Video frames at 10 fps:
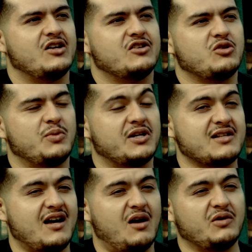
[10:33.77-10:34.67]
So
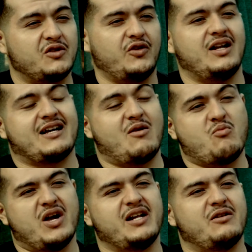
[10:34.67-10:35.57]
because I always feel like
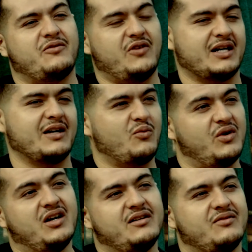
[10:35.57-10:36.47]
I'm ready to fucking
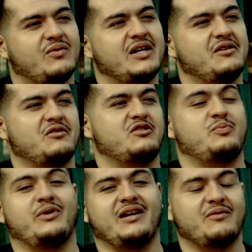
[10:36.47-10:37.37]
run, ready to
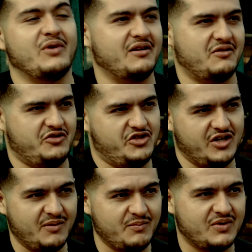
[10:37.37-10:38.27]
sprint, ready to
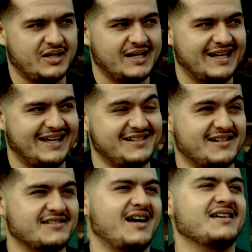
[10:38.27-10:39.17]
jump, it's
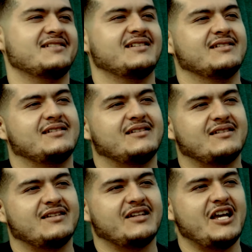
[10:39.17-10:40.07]
exhausting.
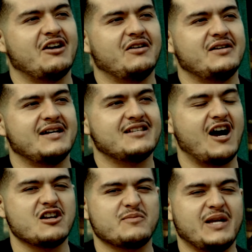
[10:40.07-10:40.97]
It
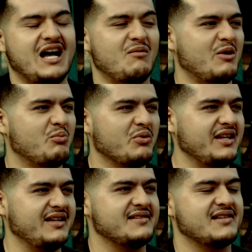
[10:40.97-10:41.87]
tires me out. My
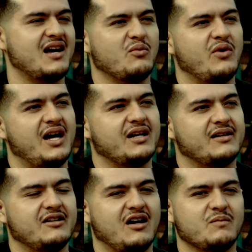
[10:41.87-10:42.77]
breathing's out of whack.
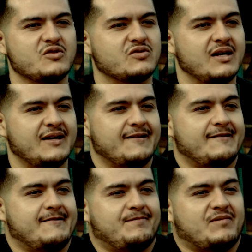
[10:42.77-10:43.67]

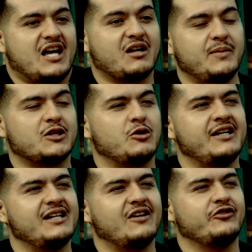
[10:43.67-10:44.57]
It could be 3
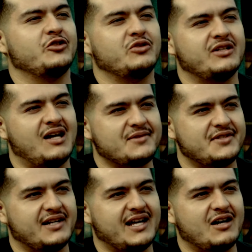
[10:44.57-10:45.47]
in the afternoon and I'm
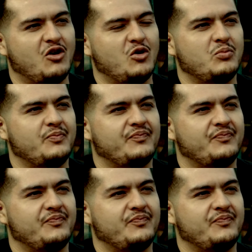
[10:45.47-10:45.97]
sitting at home